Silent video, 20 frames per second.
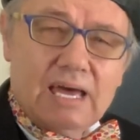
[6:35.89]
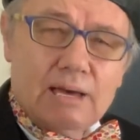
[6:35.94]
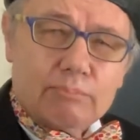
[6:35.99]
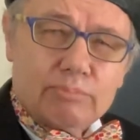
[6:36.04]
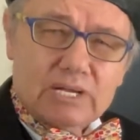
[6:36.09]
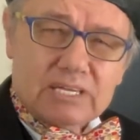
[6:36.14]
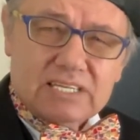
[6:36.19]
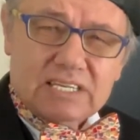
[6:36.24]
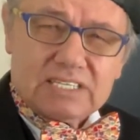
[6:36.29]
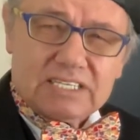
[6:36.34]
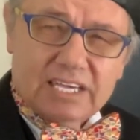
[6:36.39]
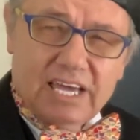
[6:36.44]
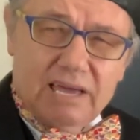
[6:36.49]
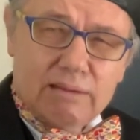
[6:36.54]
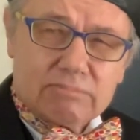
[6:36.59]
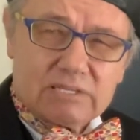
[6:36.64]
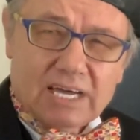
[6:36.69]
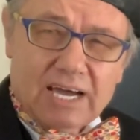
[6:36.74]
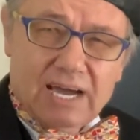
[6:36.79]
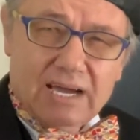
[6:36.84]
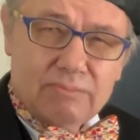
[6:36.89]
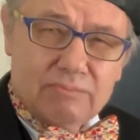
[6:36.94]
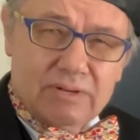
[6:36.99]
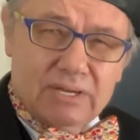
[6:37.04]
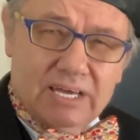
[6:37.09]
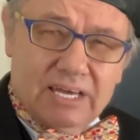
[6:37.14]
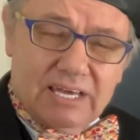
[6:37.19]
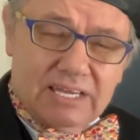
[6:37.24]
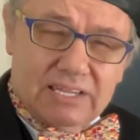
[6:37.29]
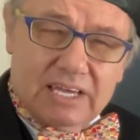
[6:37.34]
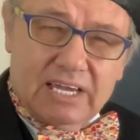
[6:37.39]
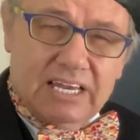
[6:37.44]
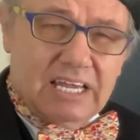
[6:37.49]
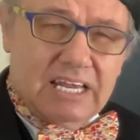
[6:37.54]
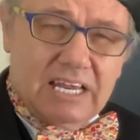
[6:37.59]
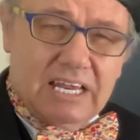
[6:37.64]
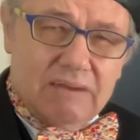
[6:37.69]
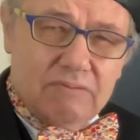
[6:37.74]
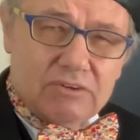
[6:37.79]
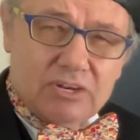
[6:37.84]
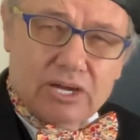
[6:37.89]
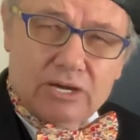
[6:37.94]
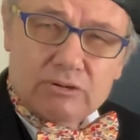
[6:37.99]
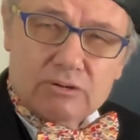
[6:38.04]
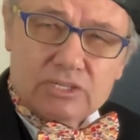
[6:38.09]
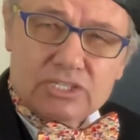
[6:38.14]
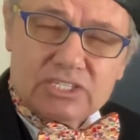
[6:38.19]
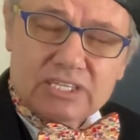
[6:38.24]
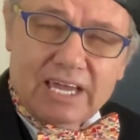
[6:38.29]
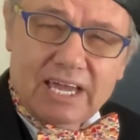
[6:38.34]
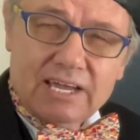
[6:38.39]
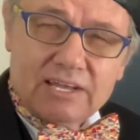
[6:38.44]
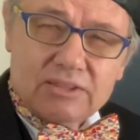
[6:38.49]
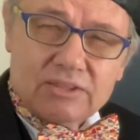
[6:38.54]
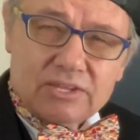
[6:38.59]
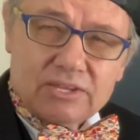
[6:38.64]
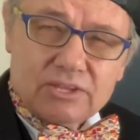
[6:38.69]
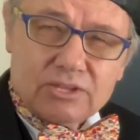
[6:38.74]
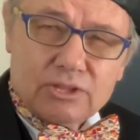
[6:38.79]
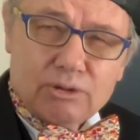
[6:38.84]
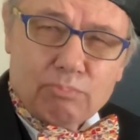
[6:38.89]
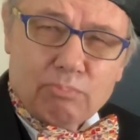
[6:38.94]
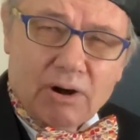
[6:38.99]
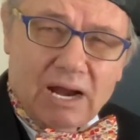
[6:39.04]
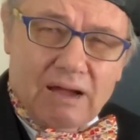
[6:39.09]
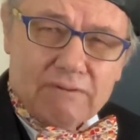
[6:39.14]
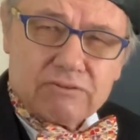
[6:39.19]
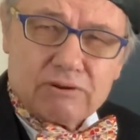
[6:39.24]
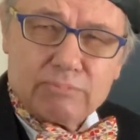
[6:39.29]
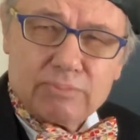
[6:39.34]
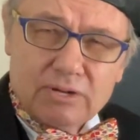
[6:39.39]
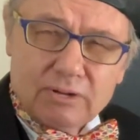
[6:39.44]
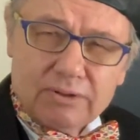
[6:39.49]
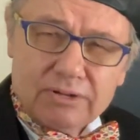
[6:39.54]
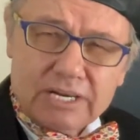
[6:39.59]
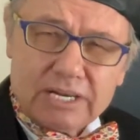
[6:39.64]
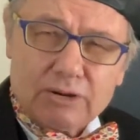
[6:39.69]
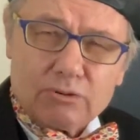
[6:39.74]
but at the same time, they didn't even understand the profitability,